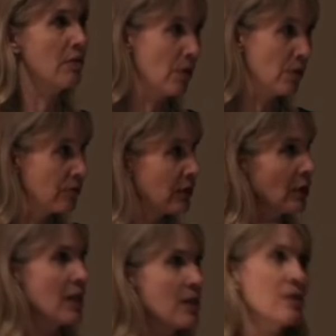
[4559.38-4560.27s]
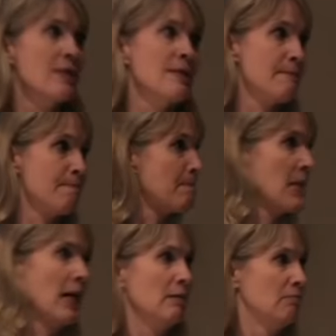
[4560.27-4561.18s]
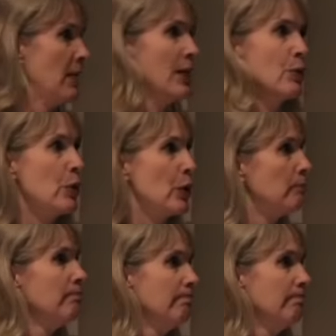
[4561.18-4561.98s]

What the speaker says: those variations is, I don't know.